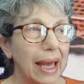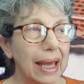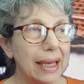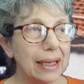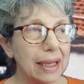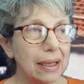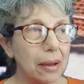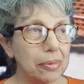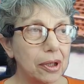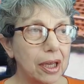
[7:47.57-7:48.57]
In an
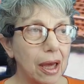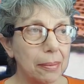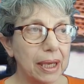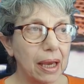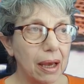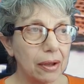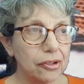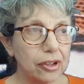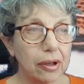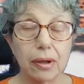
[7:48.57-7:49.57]
upcoming
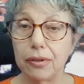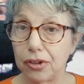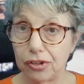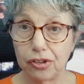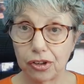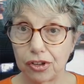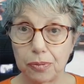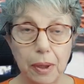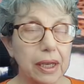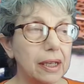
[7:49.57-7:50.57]
article, and this is just
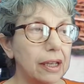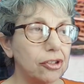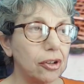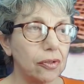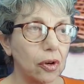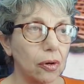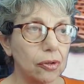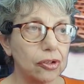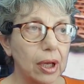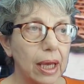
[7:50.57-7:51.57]
speculation, of
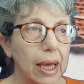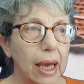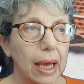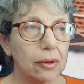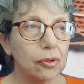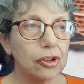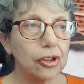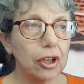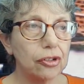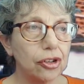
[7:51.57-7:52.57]
course,
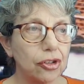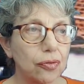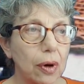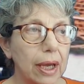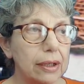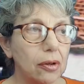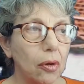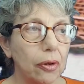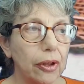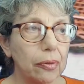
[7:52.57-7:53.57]
researchers write,
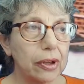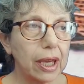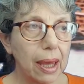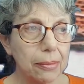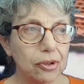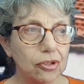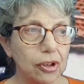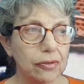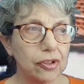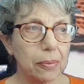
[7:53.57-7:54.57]
although the
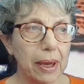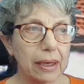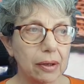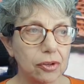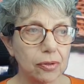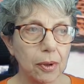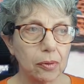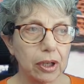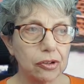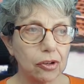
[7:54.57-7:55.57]
chemistry of tobacco
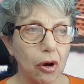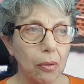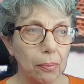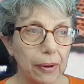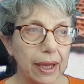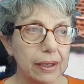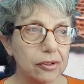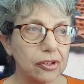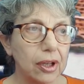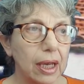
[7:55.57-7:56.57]
smoke is
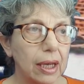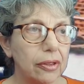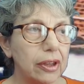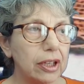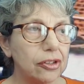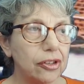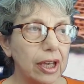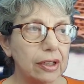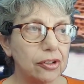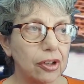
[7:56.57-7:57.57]
complex, these
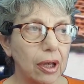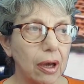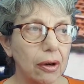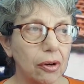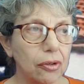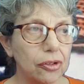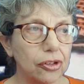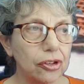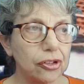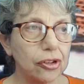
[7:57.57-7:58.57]
data are
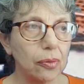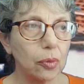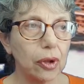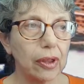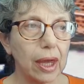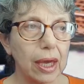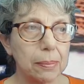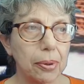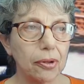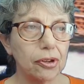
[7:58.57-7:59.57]
consistent with the
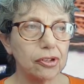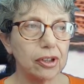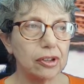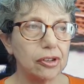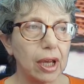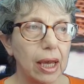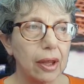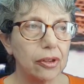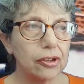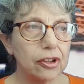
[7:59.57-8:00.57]
hypothesis
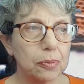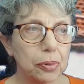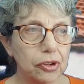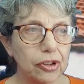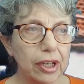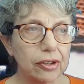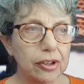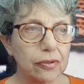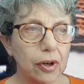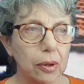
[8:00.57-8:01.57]
that its
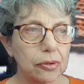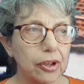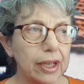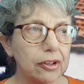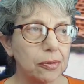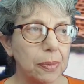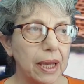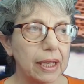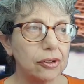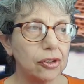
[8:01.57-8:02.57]
protective role takes
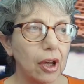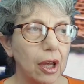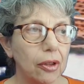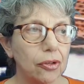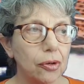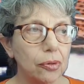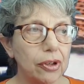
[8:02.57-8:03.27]
place through